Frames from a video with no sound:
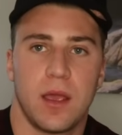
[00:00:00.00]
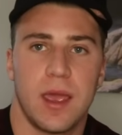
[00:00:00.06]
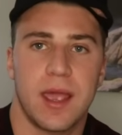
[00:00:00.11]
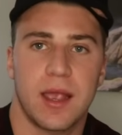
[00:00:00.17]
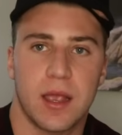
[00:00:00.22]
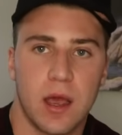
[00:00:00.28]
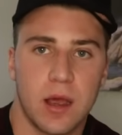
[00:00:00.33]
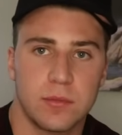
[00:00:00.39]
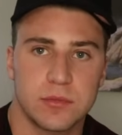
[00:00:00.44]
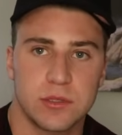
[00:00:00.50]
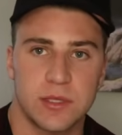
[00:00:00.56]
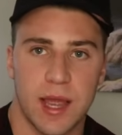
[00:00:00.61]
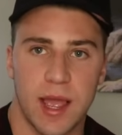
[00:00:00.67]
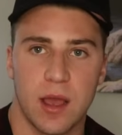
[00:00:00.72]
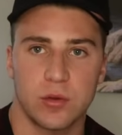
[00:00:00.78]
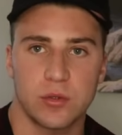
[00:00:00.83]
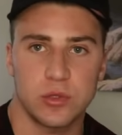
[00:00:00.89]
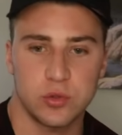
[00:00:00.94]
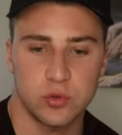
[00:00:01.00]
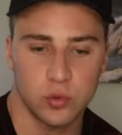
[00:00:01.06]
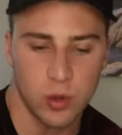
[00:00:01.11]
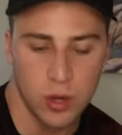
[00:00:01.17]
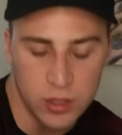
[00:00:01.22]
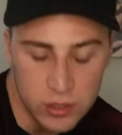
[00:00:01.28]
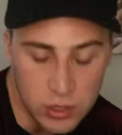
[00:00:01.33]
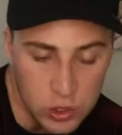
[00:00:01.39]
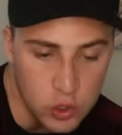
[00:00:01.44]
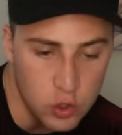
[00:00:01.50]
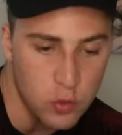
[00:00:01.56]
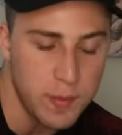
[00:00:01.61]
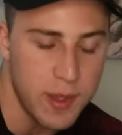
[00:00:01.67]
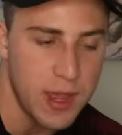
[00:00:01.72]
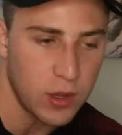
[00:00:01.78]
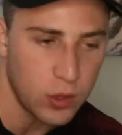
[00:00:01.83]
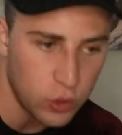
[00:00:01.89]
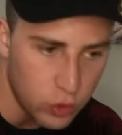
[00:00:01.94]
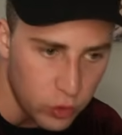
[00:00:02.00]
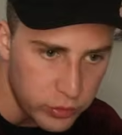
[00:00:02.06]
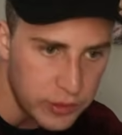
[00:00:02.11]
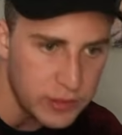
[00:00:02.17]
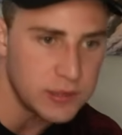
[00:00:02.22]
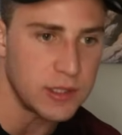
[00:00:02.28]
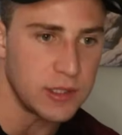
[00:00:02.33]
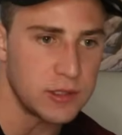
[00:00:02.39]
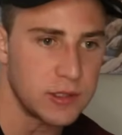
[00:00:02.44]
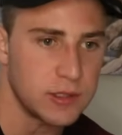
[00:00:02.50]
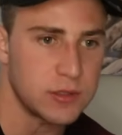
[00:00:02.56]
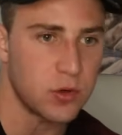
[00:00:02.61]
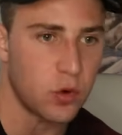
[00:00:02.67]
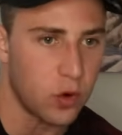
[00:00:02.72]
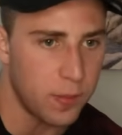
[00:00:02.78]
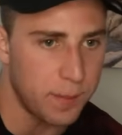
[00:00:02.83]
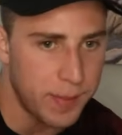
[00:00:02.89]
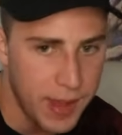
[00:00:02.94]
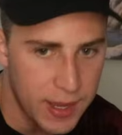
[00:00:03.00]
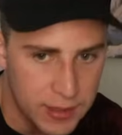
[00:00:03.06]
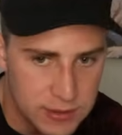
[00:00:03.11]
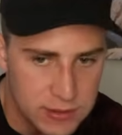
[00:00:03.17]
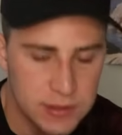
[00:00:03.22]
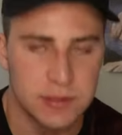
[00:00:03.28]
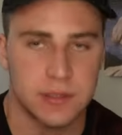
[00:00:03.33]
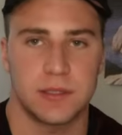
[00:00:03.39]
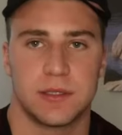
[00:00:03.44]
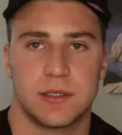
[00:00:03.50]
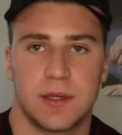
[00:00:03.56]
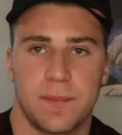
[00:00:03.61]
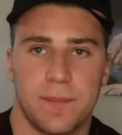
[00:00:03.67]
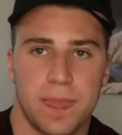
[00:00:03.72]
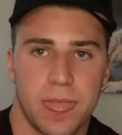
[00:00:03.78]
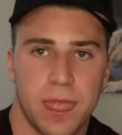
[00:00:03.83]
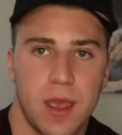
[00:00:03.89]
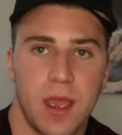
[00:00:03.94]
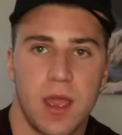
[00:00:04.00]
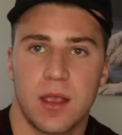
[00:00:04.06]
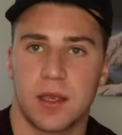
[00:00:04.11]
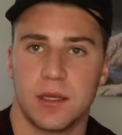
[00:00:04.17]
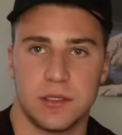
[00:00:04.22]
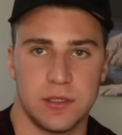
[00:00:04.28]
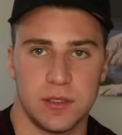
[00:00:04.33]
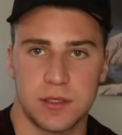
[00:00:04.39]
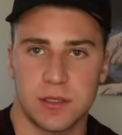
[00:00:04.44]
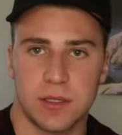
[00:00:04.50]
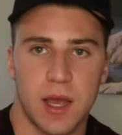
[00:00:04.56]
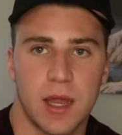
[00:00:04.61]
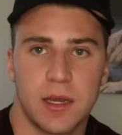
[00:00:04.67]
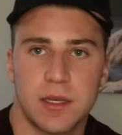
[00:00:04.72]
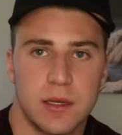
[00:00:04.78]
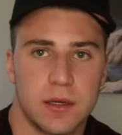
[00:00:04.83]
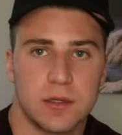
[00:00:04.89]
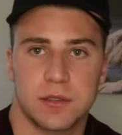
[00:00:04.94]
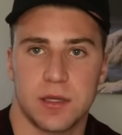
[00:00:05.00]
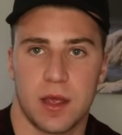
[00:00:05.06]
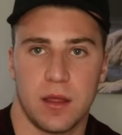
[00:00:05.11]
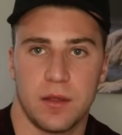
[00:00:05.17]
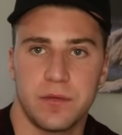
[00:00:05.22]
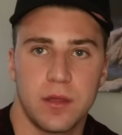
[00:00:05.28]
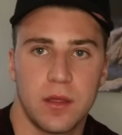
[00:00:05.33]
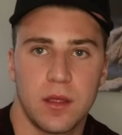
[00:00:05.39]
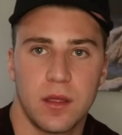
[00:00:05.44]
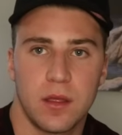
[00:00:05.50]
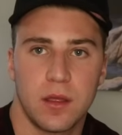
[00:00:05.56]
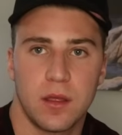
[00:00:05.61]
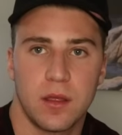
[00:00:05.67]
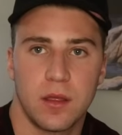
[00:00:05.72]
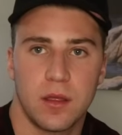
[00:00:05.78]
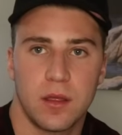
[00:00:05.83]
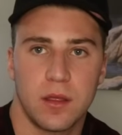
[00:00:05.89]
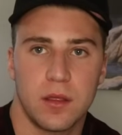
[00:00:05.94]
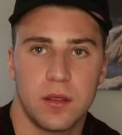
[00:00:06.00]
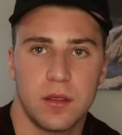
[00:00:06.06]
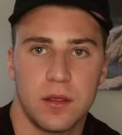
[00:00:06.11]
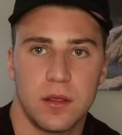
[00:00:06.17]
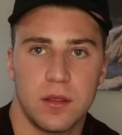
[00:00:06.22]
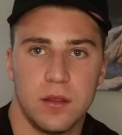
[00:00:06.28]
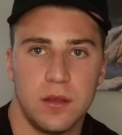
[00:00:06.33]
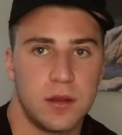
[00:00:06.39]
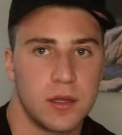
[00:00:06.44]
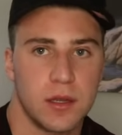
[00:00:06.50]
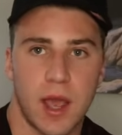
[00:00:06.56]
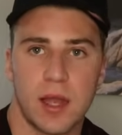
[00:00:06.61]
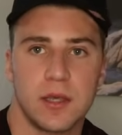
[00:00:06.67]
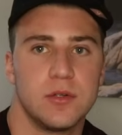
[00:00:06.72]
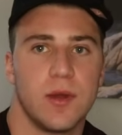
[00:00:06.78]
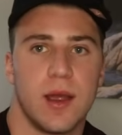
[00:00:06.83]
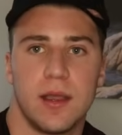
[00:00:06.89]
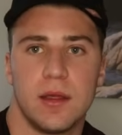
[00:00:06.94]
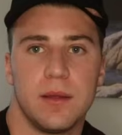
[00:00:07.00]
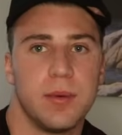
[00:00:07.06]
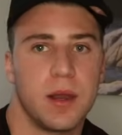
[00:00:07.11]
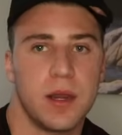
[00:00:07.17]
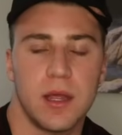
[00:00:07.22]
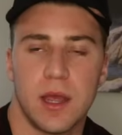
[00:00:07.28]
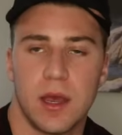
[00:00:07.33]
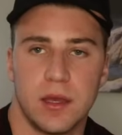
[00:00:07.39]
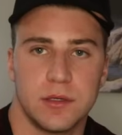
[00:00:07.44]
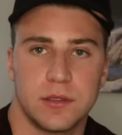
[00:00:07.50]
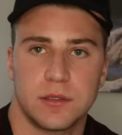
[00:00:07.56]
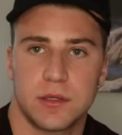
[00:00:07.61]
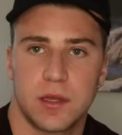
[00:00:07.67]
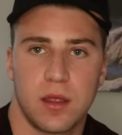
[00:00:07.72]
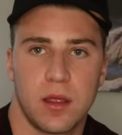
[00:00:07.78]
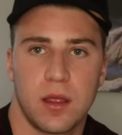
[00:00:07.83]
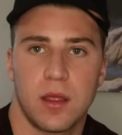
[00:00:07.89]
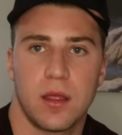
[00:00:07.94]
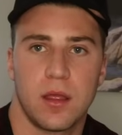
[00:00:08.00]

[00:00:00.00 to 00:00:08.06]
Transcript: It comes down to, did you make good decisions or bad decisions? Because you can lie to yourself, you can lie to anybody else,